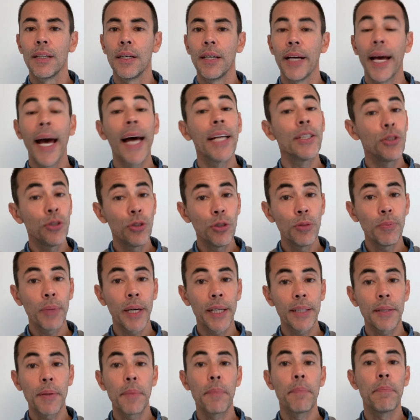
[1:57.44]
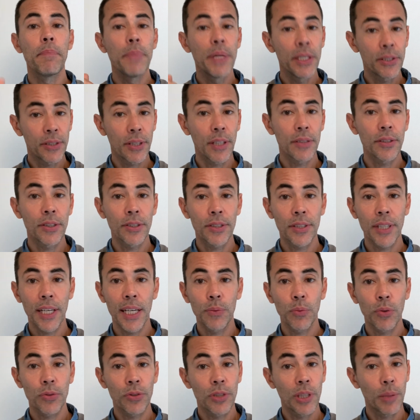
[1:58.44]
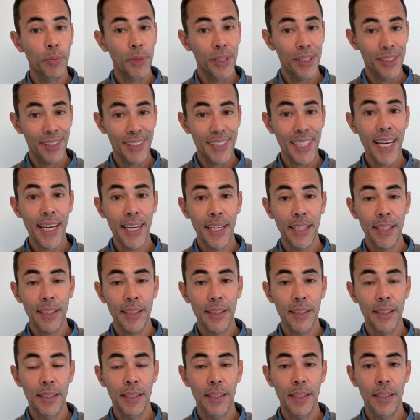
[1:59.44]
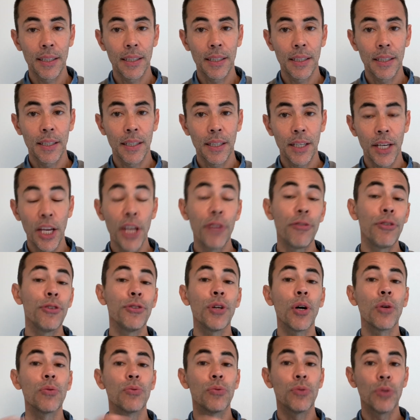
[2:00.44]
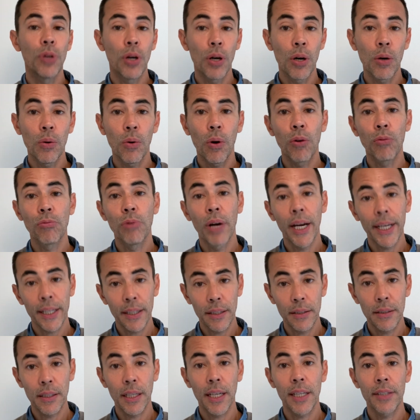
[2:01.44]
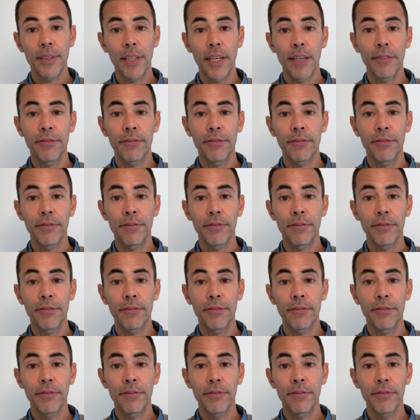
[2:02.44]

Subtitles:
And you might misunderstand what someone is saying if you don't know or recognize that